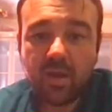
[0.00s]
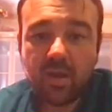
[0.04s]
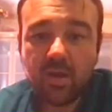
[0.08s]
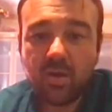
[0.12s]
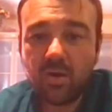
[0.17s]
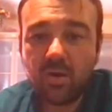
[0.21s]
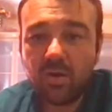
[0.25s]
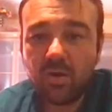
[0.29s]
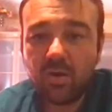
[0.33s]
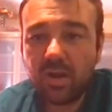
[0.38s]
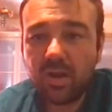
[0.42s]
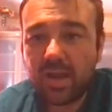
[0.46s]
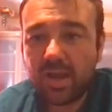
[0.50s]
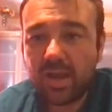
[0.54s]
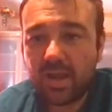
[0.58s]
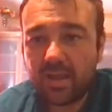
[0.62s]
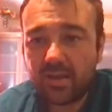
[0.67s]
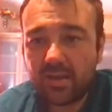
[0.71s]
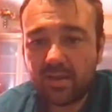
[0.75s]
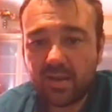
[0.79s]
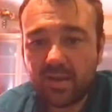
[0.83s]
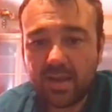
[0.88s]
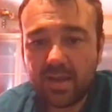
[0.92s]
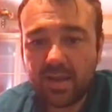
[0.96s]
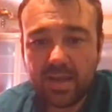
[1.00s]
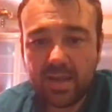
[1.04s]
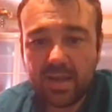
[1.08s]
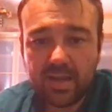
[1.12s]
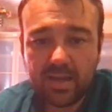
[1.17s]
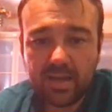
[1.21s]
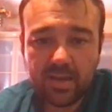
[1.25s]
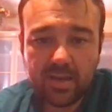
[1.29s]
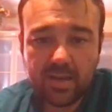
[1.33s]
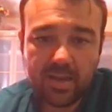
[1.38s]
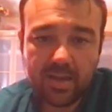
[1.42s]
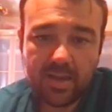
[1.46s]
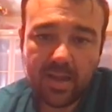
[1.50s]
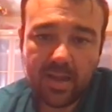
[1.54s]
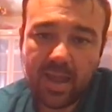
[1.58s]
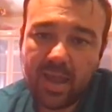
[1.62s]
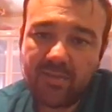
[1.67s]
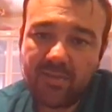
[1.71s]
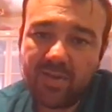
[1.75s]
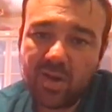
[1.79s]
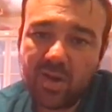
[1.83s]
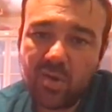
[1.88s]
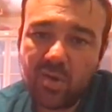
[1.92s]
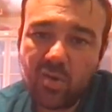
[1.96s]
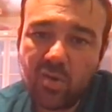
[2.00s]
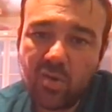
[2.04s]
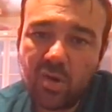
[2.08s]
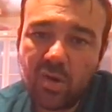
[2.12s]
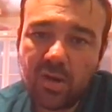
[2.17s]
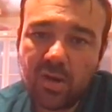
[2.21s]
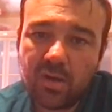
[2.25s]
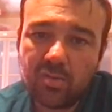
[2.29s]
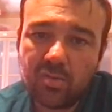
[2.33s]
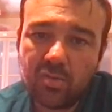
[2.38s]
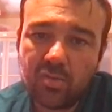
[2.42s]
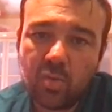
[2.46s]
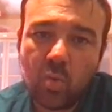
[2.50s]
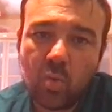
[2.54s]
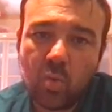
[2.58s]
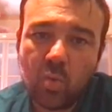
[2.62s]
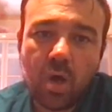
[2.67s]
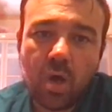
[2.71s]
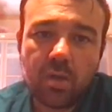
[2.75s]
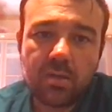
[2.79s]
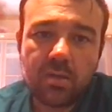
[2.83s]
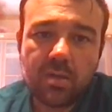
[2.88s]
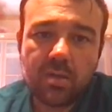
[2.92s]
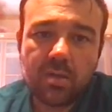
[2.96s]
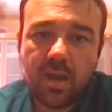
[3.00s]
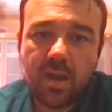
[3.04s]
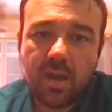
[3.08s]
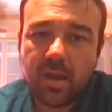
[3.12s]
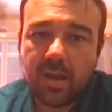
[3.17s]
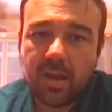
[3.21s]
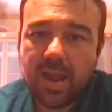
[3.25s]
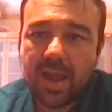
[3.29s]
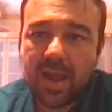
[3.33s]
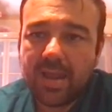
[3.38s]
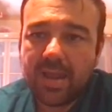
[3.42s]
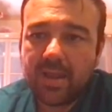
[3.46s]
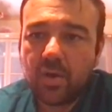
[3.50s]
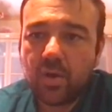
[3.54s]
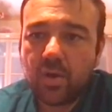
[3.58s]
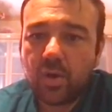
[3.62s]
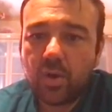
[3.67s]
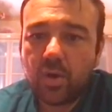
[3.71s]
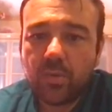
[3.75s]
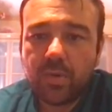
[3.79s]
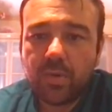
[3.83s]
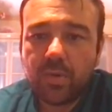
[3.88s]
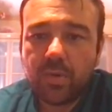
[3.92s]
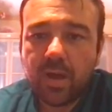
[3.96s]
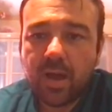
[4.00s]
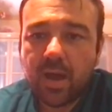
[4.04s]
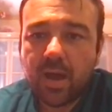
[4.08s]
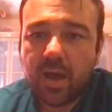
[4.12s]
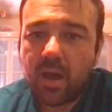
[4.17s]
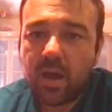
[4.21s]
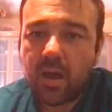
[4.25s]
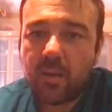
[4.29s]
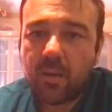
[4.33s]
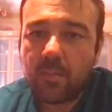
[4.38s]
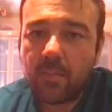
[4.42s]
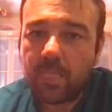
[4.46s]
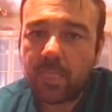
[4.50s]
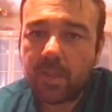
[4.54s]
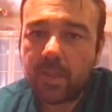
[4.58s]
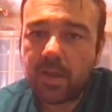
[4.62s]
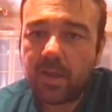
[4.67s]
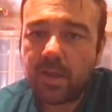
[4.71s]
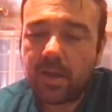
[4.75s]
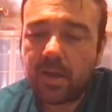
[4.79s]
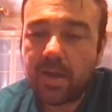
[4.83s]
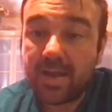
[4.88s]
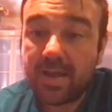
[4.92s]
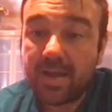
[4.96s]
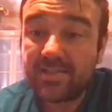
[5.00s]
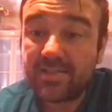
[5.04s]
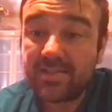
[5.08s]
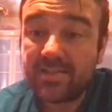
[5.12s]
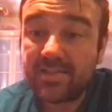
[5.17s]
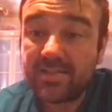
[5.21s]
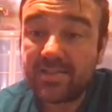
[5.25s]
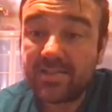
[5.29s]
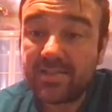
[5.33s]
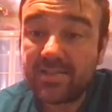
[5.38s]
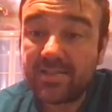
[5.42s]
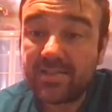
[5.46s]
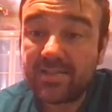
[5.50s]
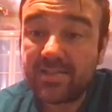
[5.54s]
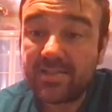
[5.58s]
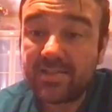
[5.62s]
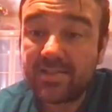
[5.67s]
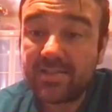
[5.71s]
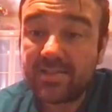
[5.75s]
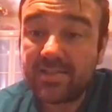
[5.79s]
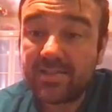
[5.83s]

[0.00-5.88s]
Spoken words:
go and have a look to what LIGO has found.